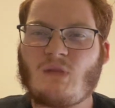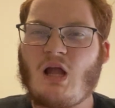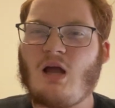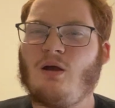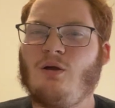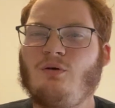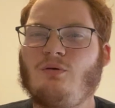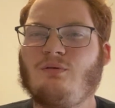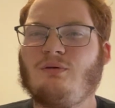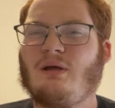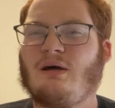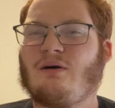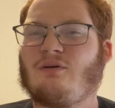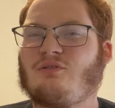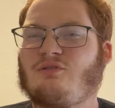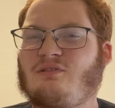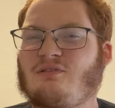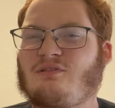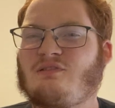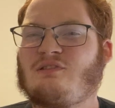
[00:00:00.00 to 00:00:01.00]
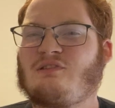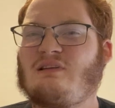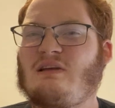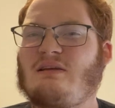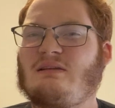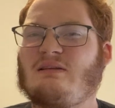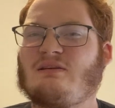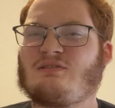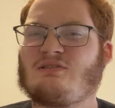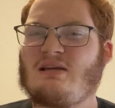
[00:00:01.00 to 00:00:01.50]
Who knows?
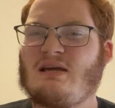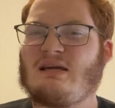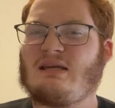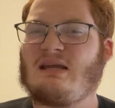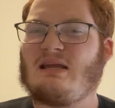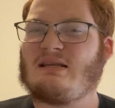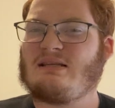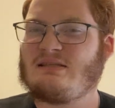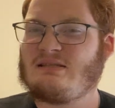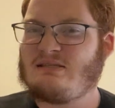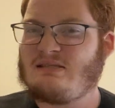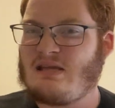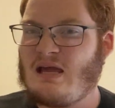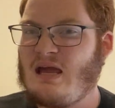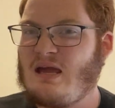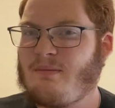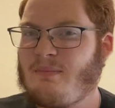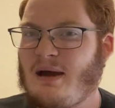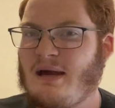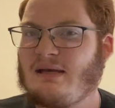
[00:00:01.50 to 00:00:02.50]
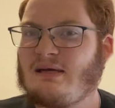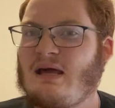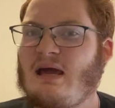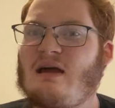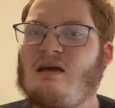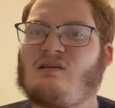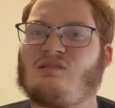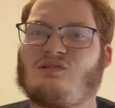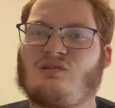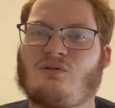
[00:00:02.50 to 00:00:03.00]
They're taking it day by
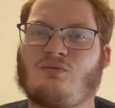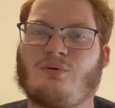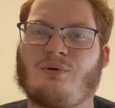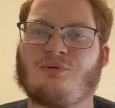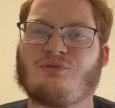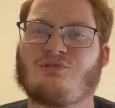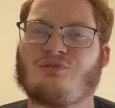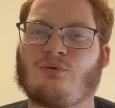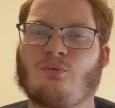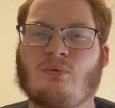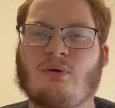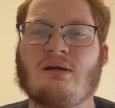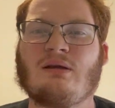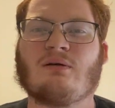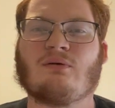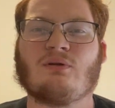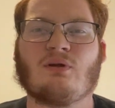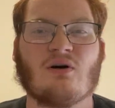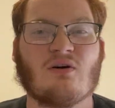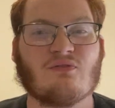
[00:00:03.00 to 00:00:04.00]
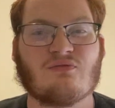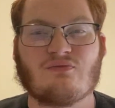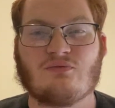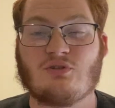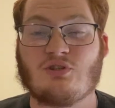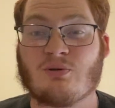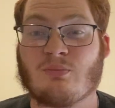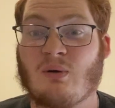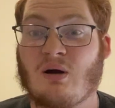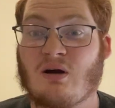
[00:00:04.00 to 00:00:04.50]
day, as the quote, so we don't know
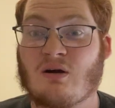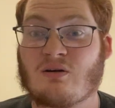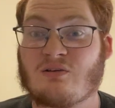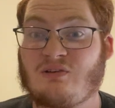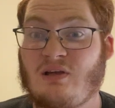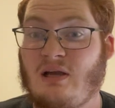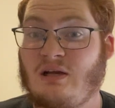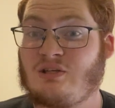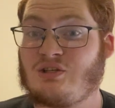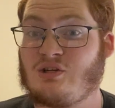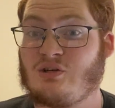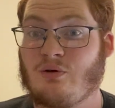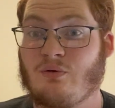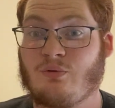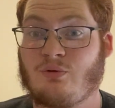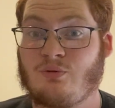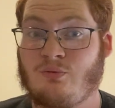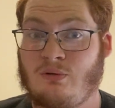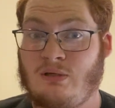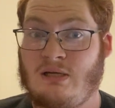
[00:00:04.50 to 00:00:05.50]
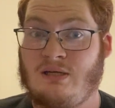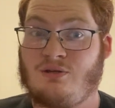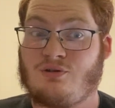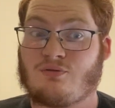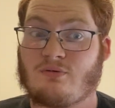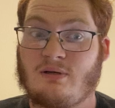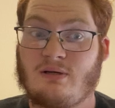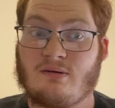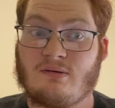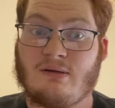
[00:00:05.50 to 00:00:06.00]
if Jamar is actually going through an
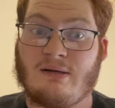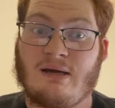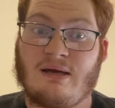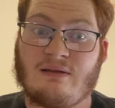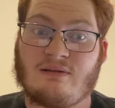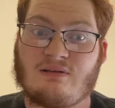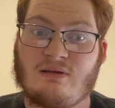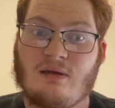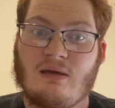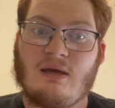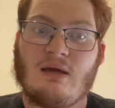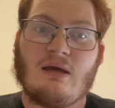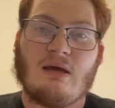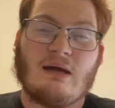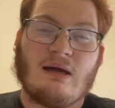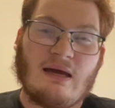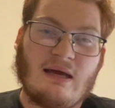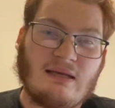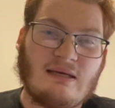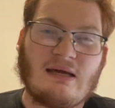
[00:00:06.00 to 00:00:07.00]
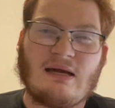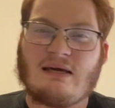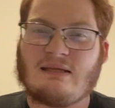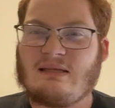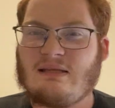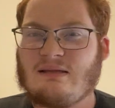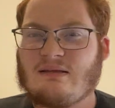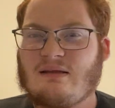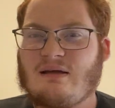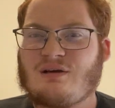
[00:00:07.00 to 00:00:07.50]
injury or not. And yeah,
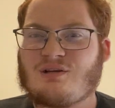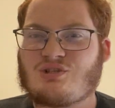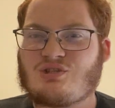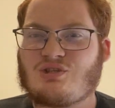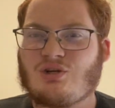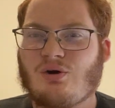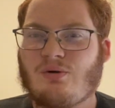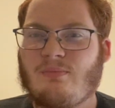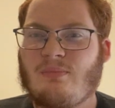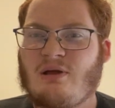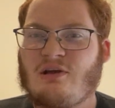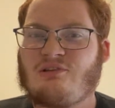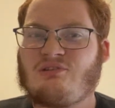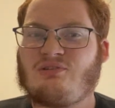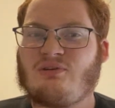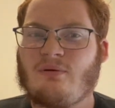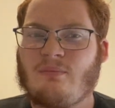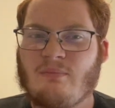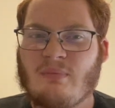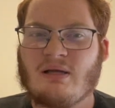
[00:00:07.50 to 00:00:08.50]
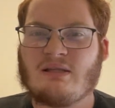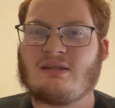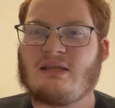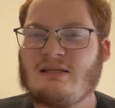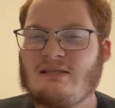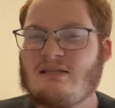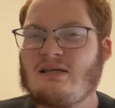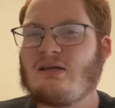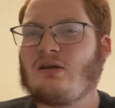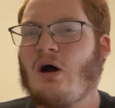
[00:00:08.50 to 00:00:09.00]
they lost Joe Mixon, but
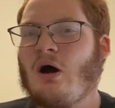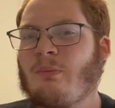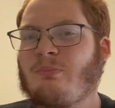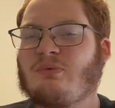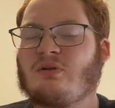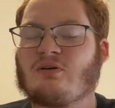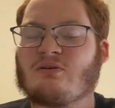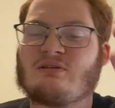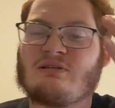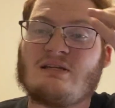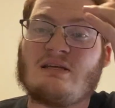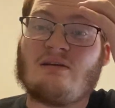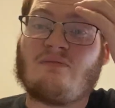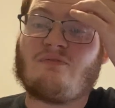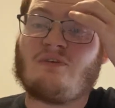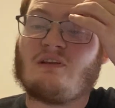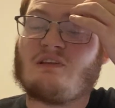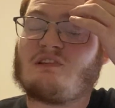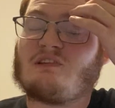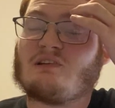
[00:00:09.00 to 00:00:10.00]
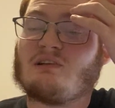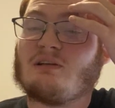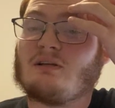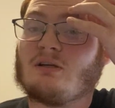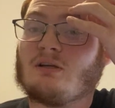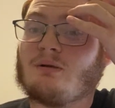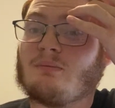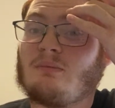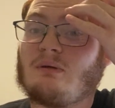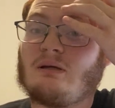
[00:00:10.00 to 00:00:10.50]
they did up their defense a
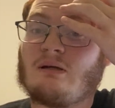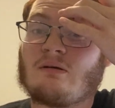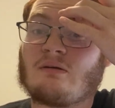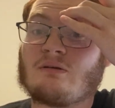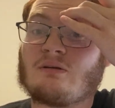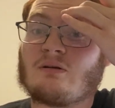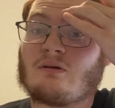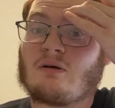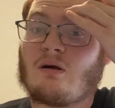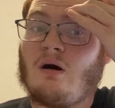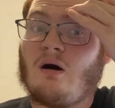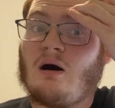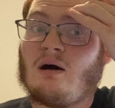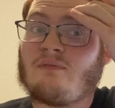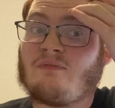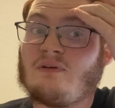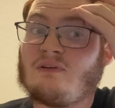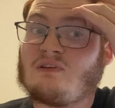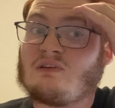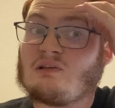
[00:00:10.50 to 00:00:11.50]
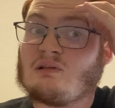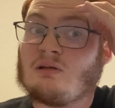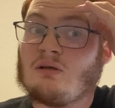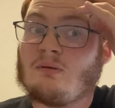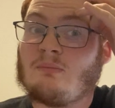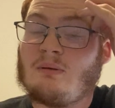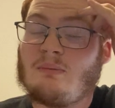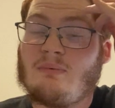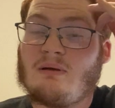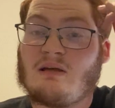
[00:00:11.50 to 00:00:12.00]
little, or their offense a
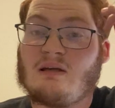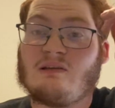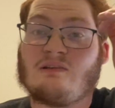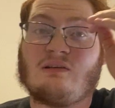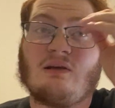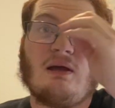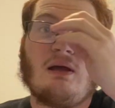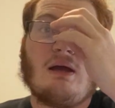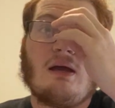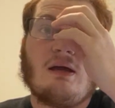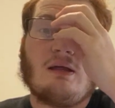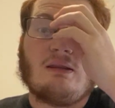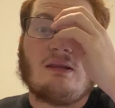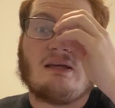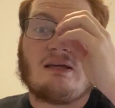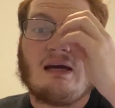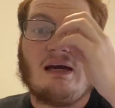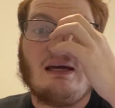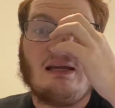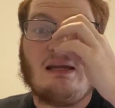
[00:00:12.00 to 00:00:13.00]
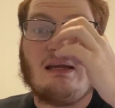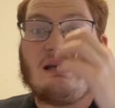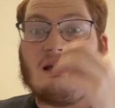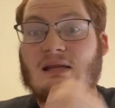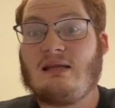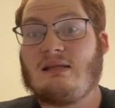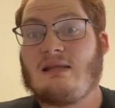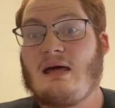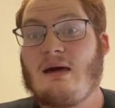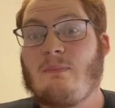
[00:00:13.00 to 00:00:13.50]
little bit, because they kind of
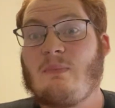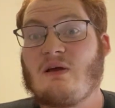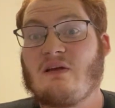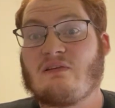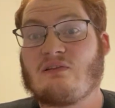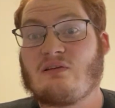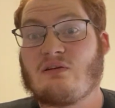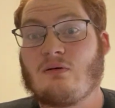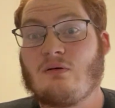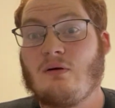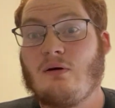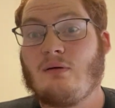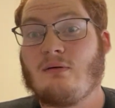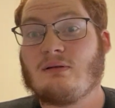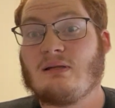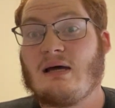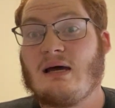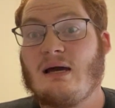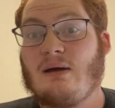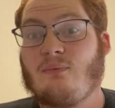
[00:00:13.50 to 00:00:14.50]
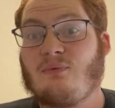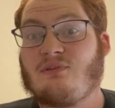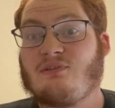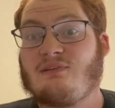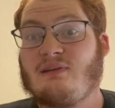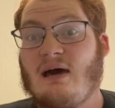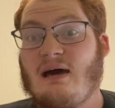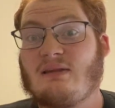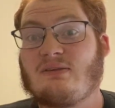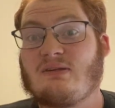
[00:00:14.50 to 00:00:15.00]
needed that, because their O-line was
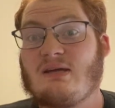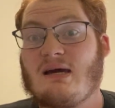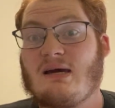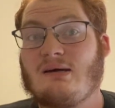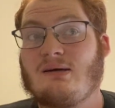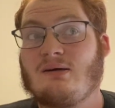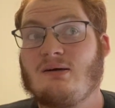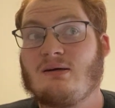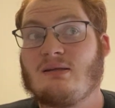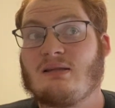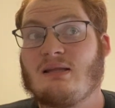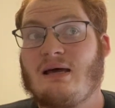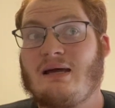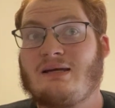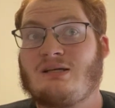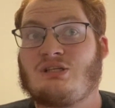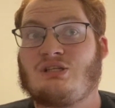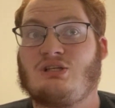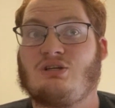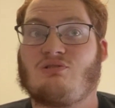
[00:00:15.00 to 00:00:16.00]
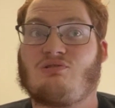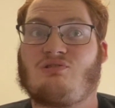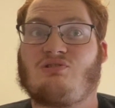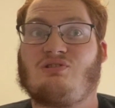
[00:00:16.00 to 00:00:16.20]
not that good last year.